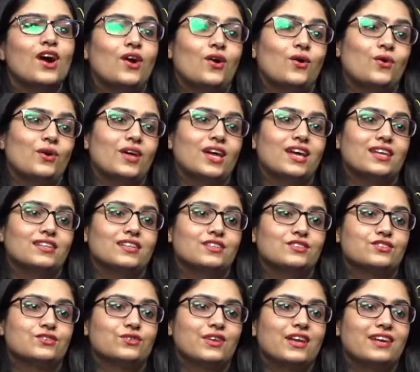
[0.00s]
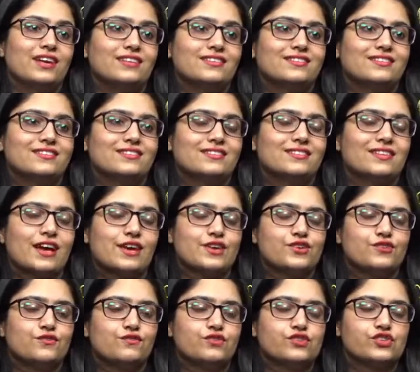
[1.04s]
Okay, that's so nice.
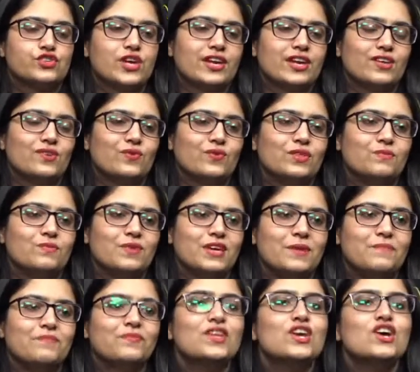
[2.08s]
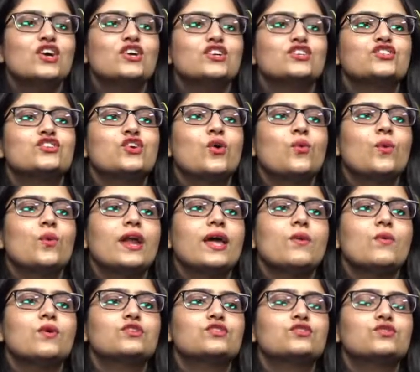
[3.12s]
Thank you for sharing with me. So what I
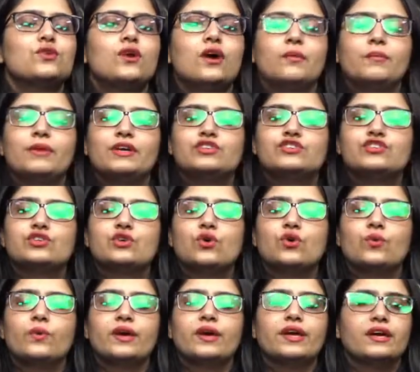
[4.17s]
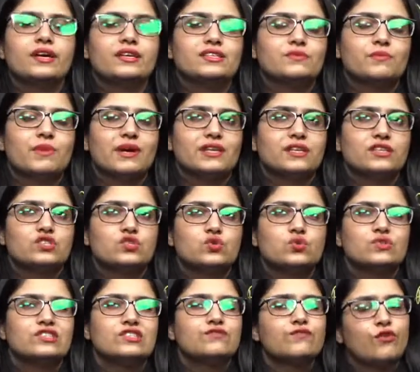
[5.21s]
want to mention over here is, my dear
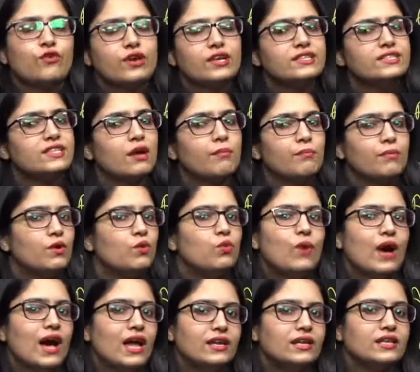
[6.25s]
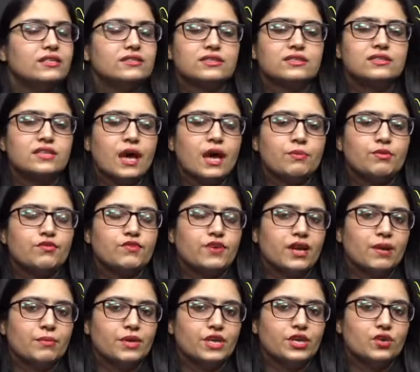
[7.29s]
students, for example, valine is a type of an
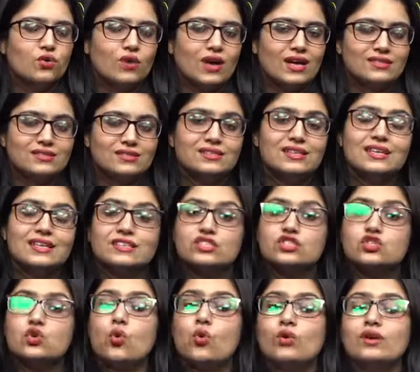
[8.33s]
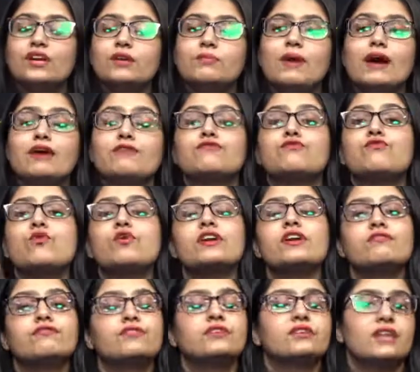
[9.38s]
amino acid. It is coded by 4
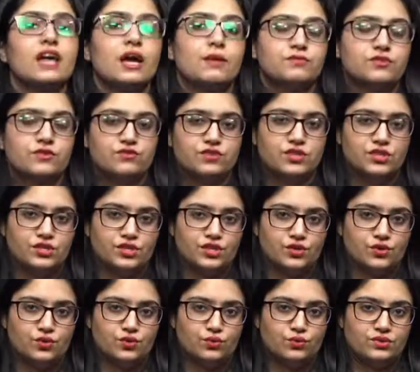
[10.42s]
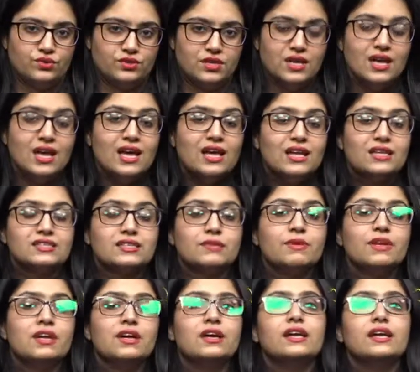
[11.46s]
different types of genetic codes.
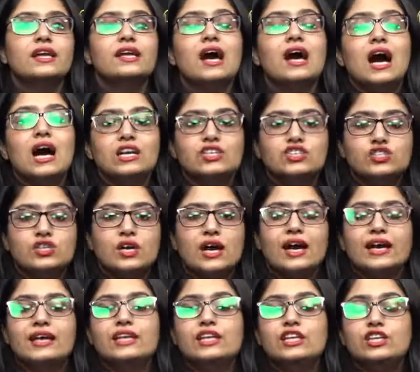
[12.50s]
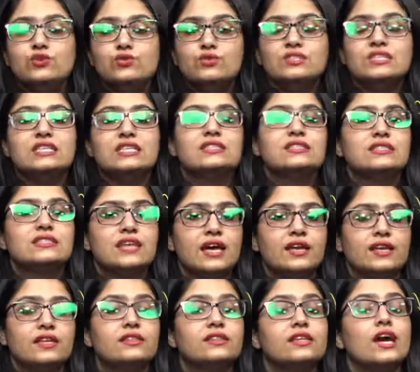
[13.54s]
Similarly, arginine, leucine,
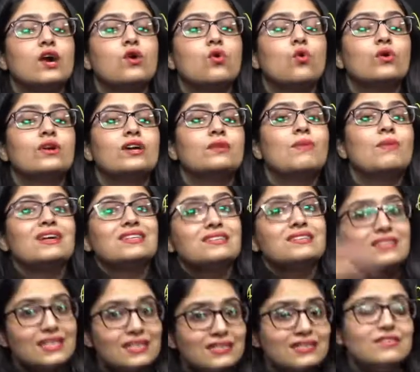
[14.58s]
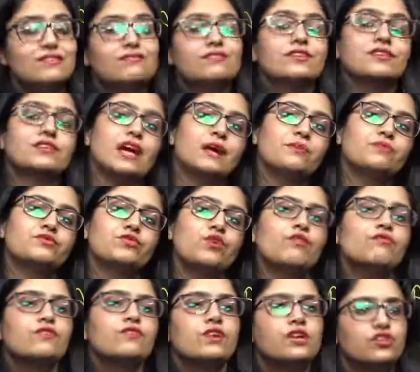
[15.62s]
serine, they are coded by 6 different types
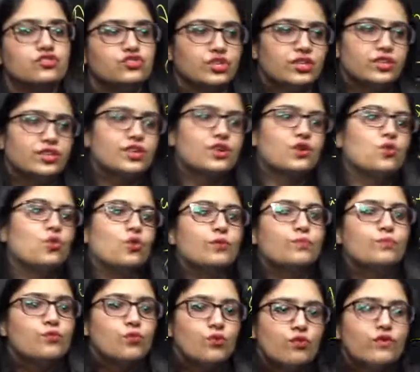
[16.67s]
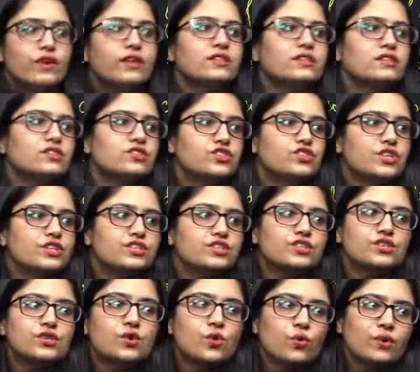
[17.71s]
of genetic code, proving that the
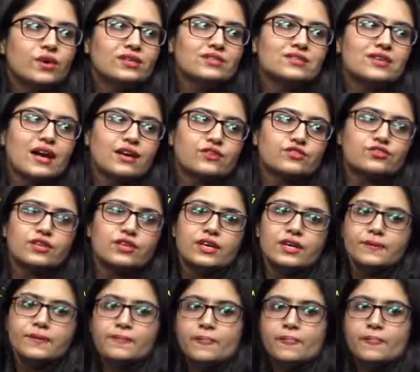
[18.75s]
genetic code is actually